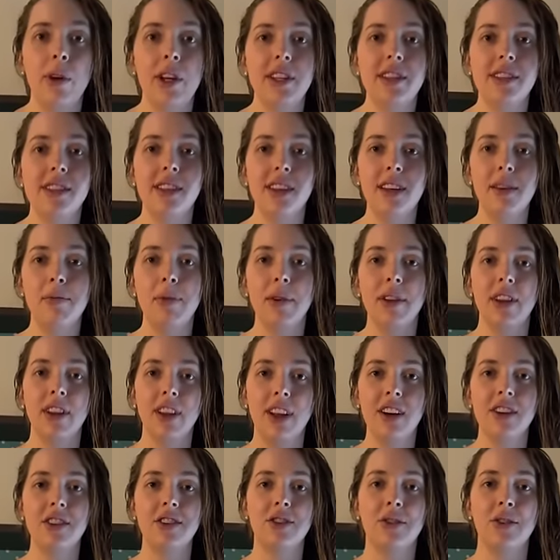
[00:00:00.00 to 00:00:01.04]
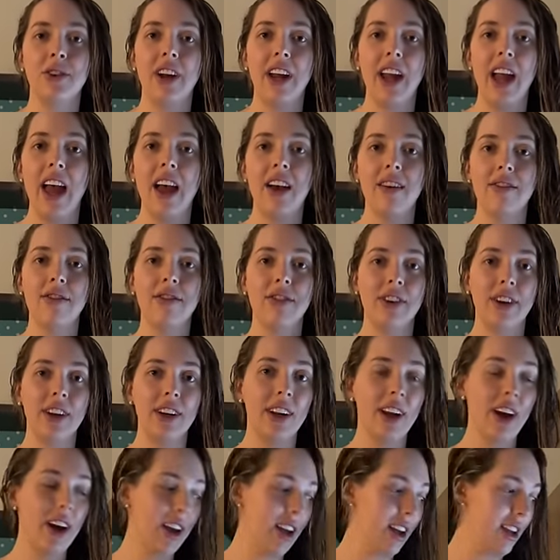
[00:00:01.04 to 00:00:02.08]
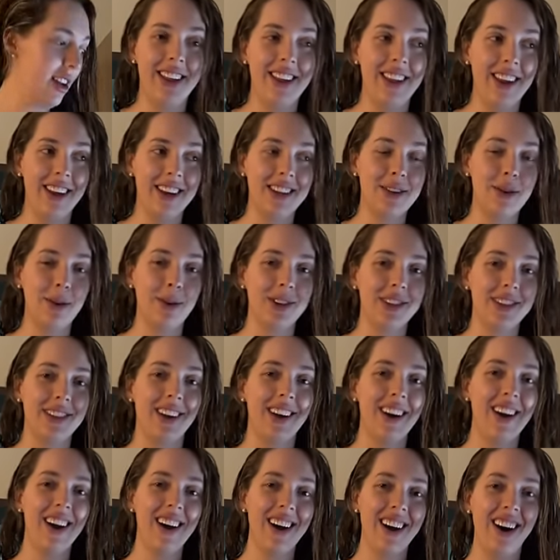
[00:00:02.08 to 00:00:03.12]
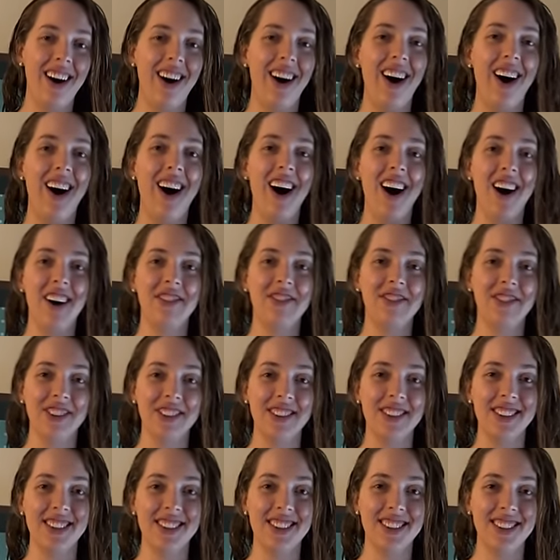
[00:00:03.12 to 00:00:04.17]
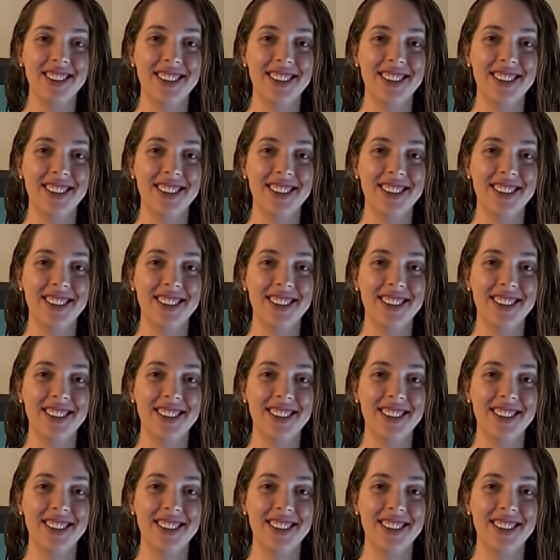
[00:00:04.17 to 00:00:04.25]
We sleep in luxury every night. This was awful.